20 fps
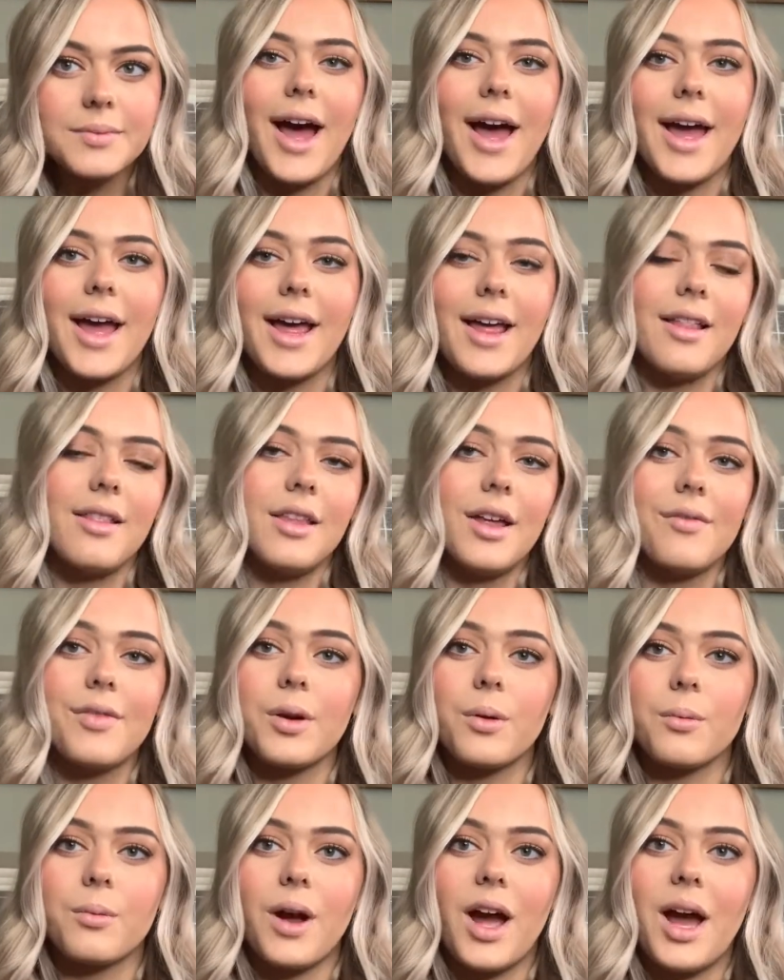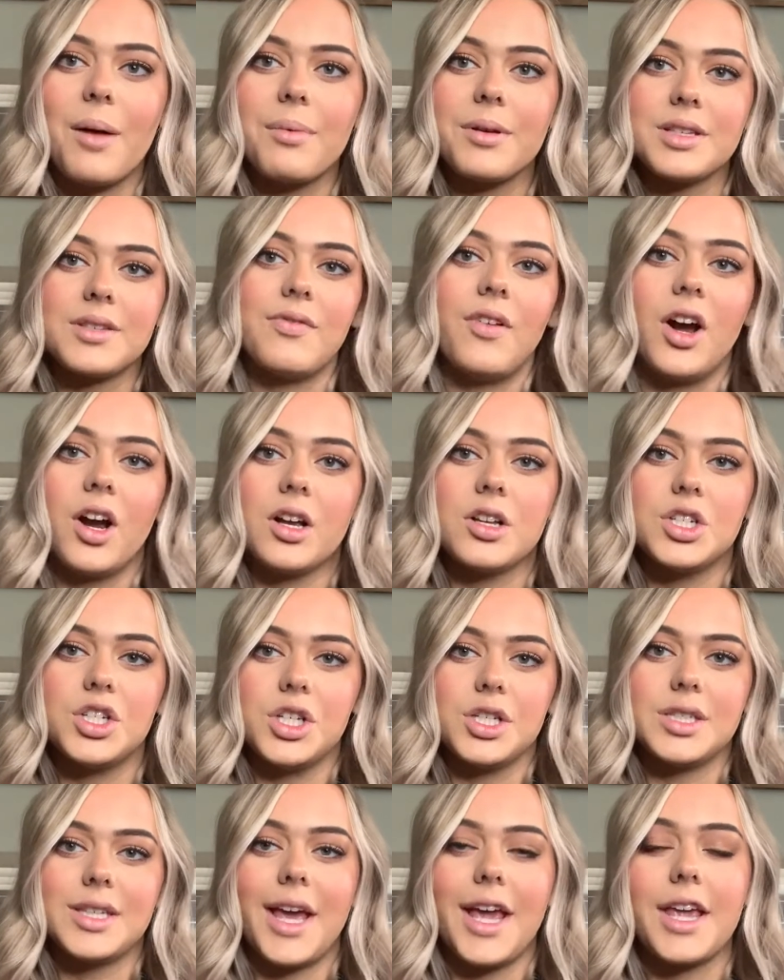I love the wrap as far as
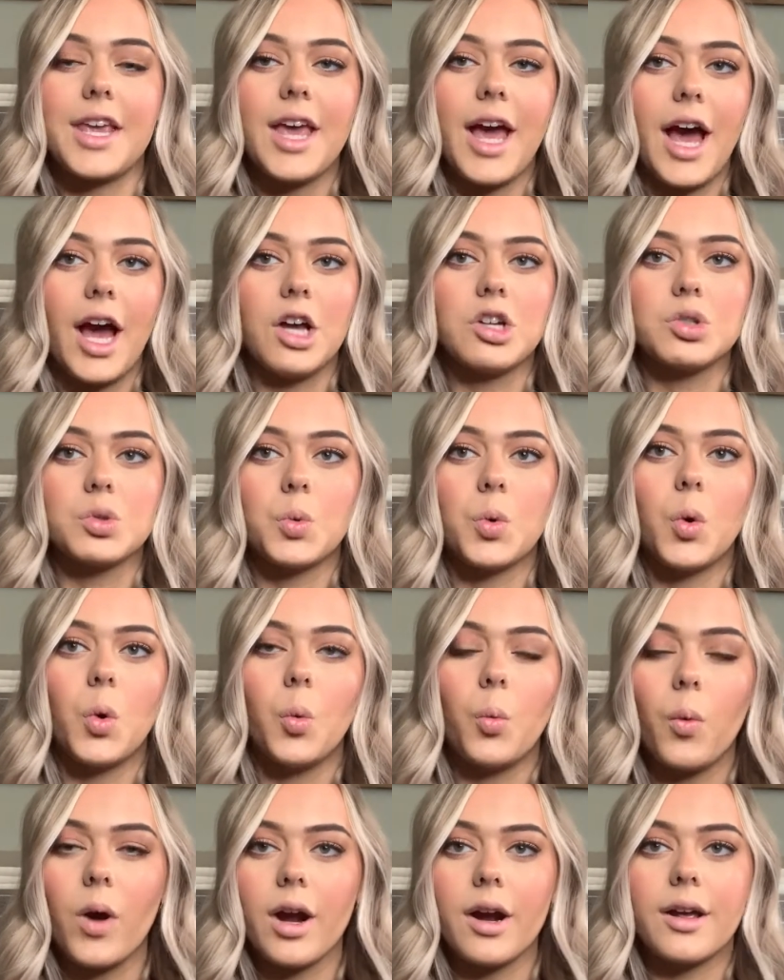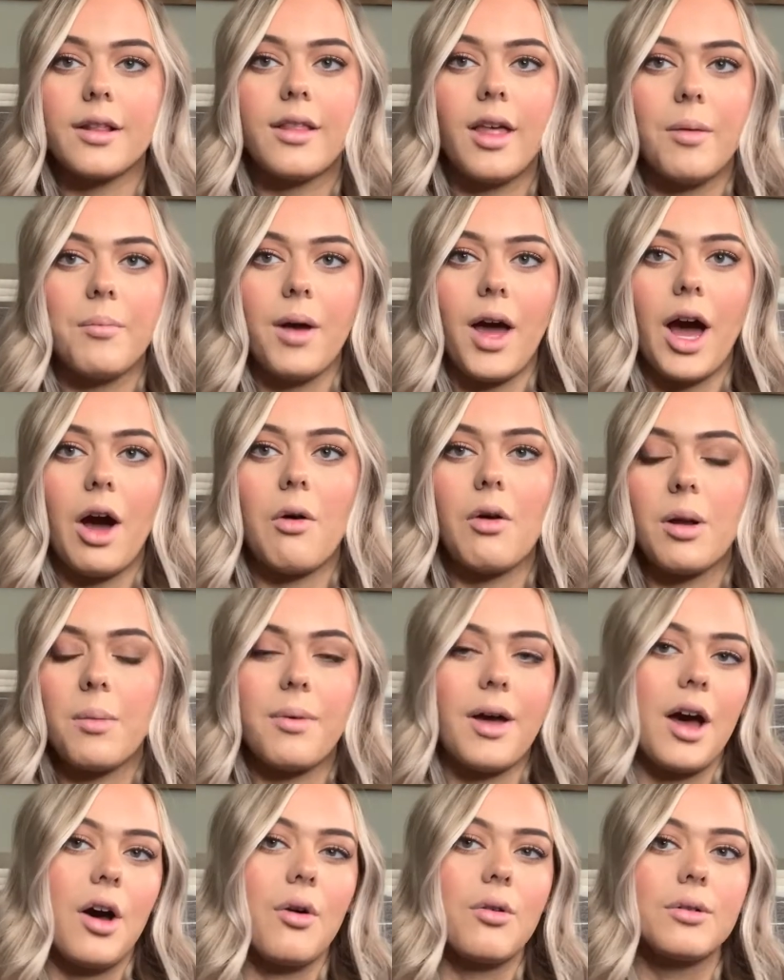just like casual wearing them out and
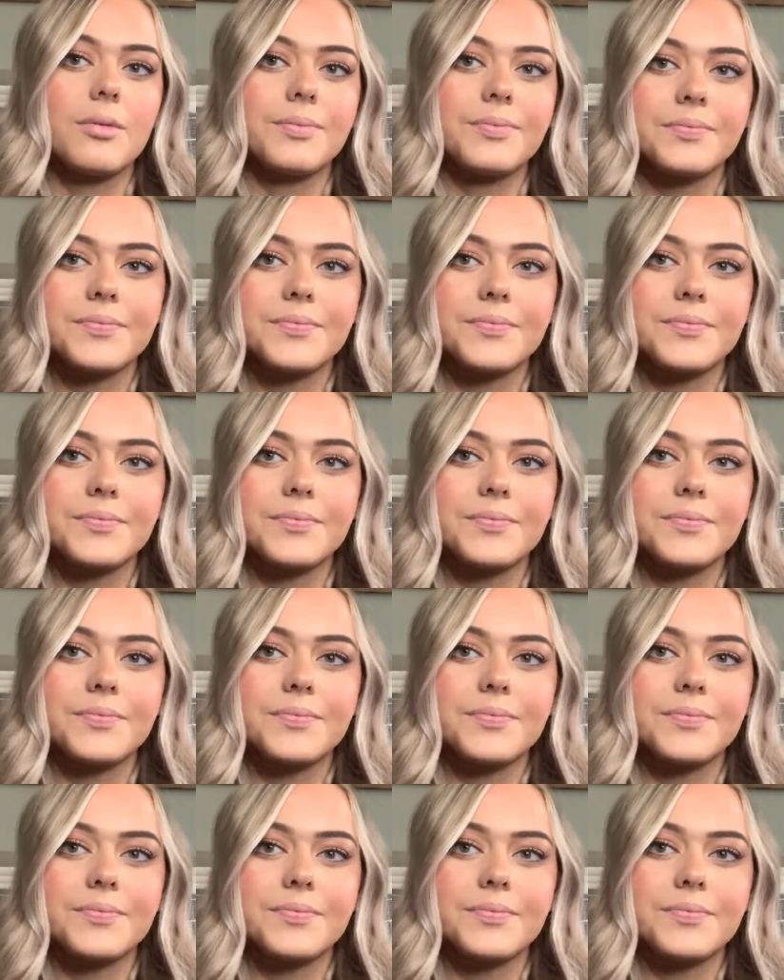about.